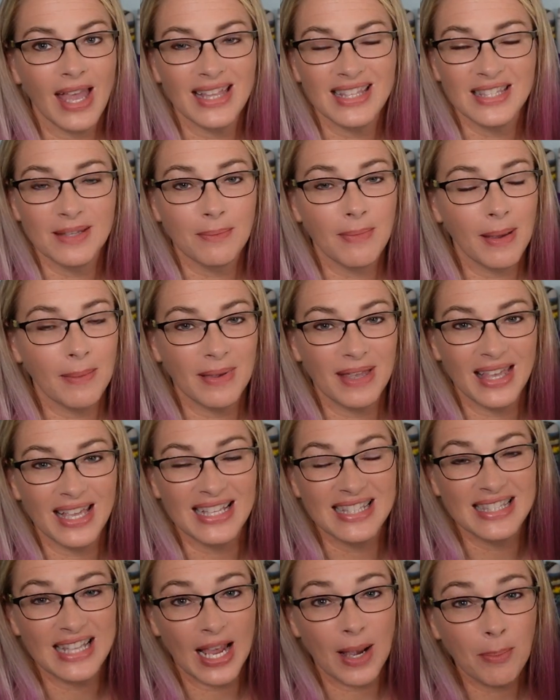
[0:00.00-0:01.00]
and some maybe
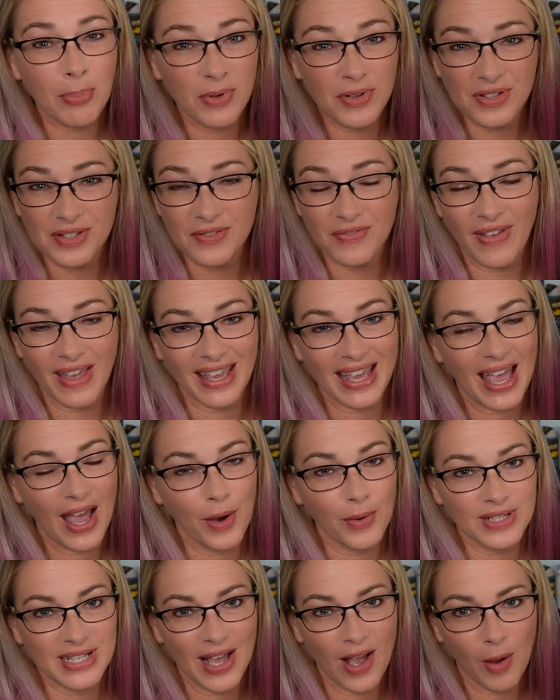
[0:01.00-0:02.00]
examples of like
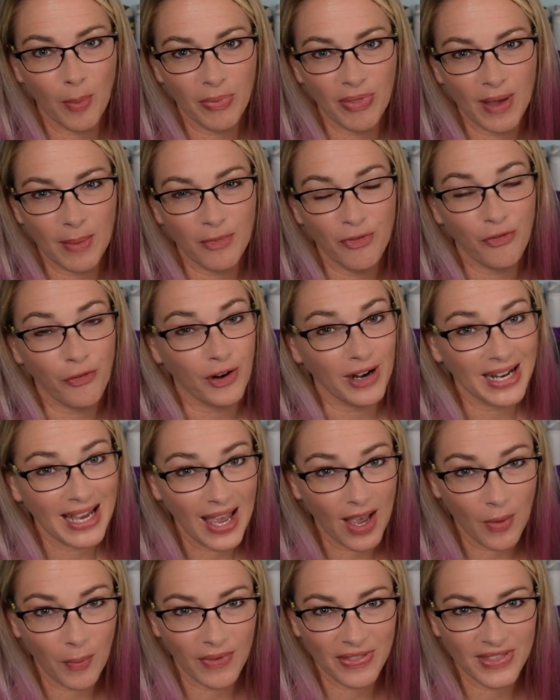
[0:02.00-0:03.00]
how to help them
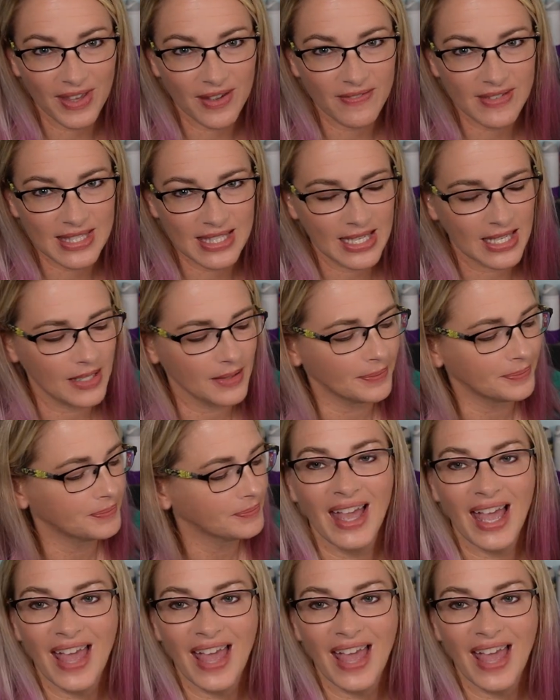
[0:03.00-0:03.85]
forget what they've seen.